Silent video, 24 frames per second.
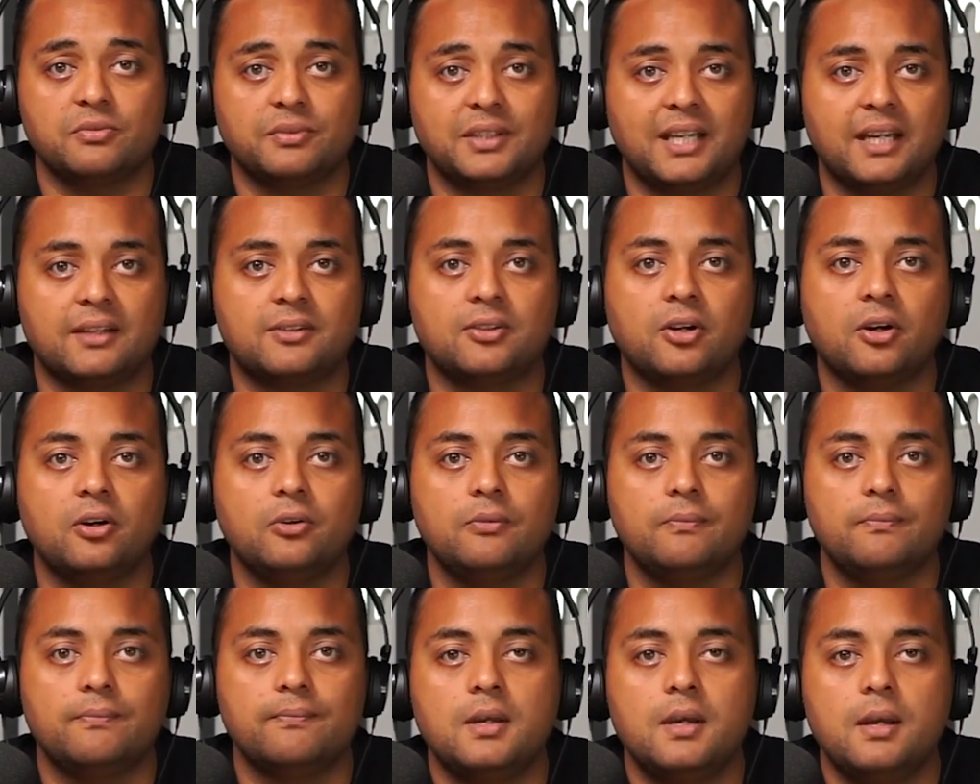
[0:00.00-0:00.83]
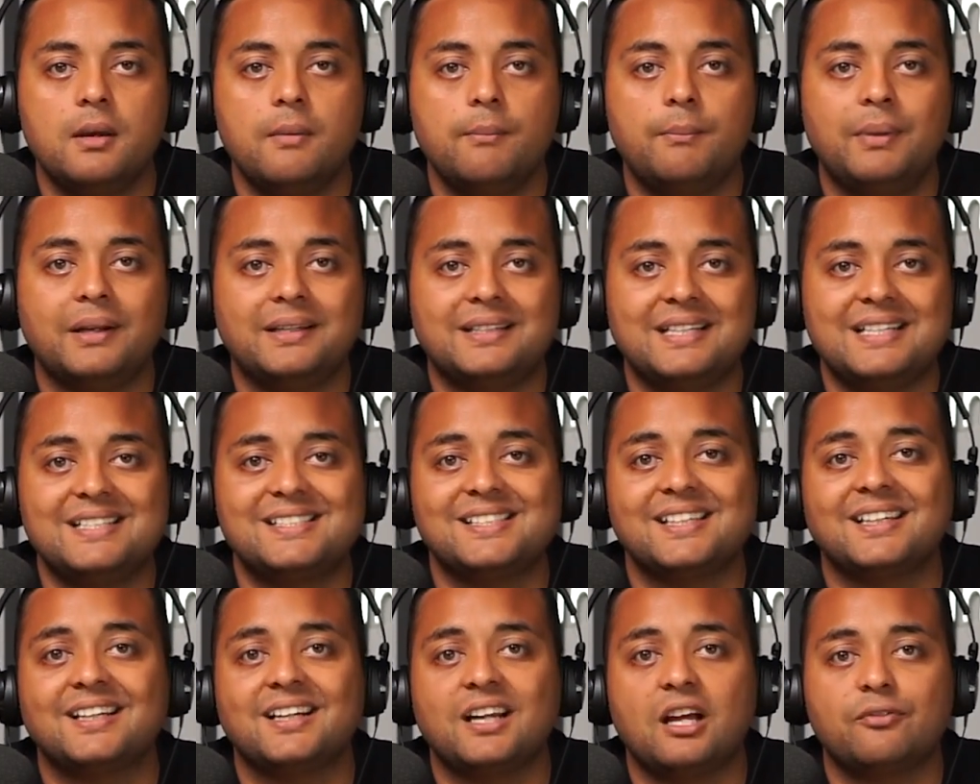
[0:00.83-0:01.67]
the get-go, but decent
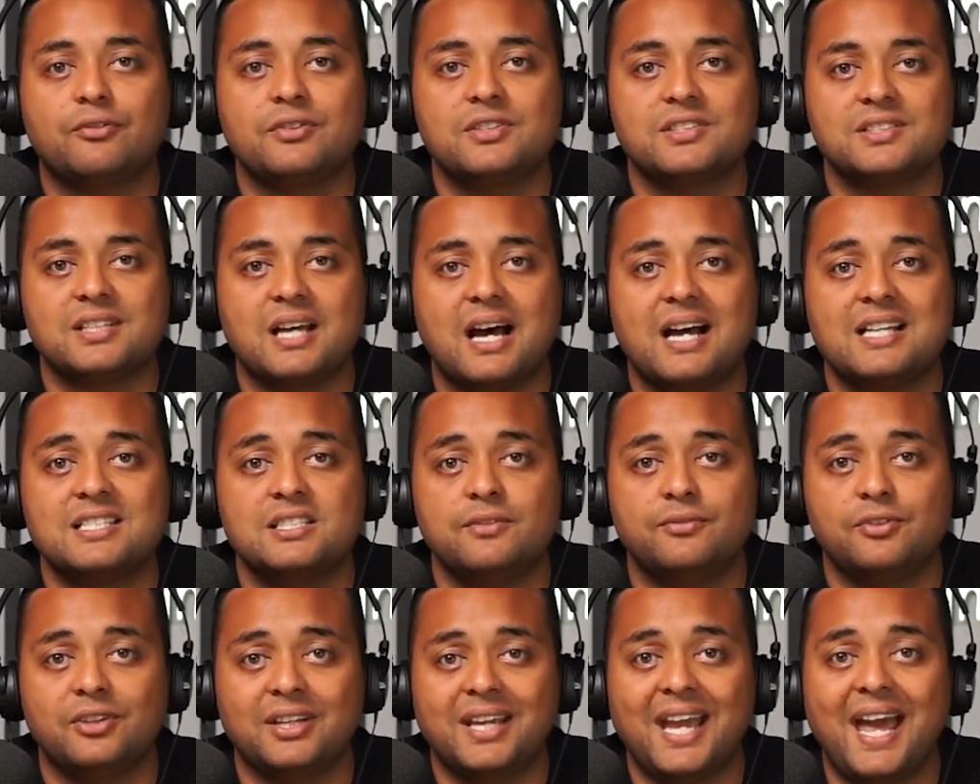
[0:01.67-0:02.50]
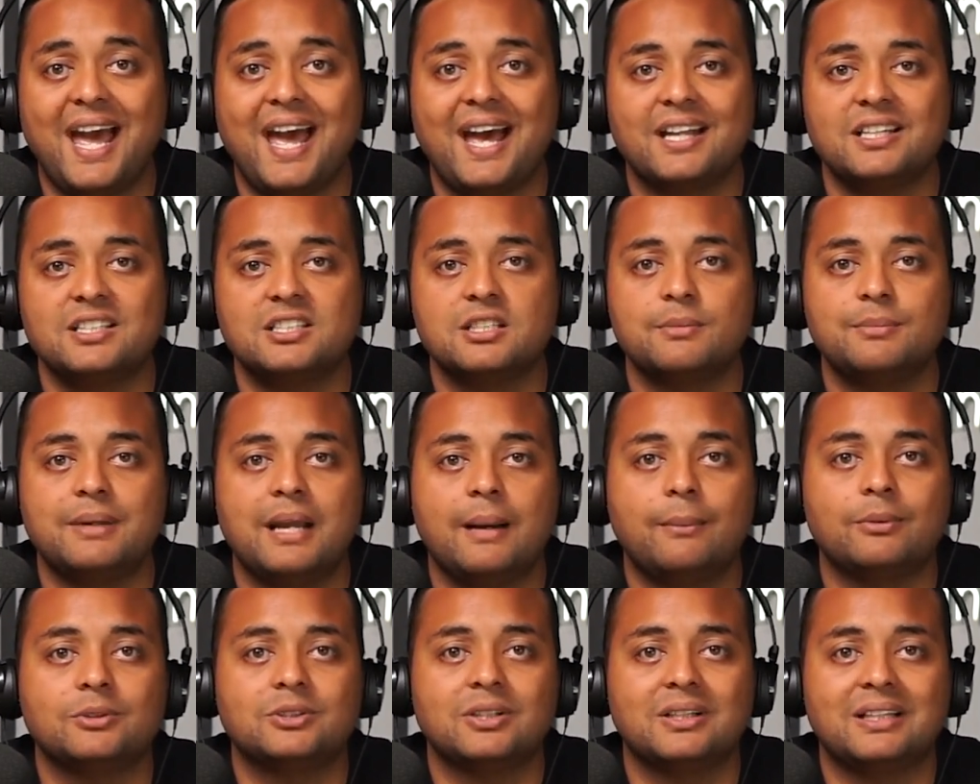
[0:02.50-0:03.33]
enough in size if you can to be
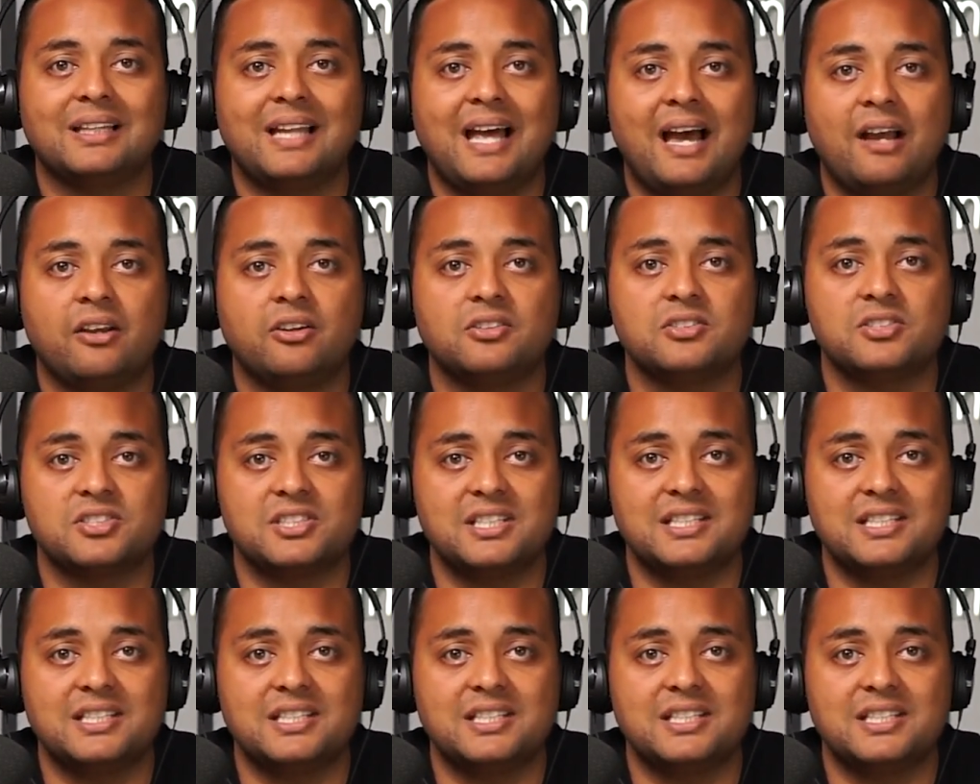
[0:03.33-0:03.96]
able to allow you to see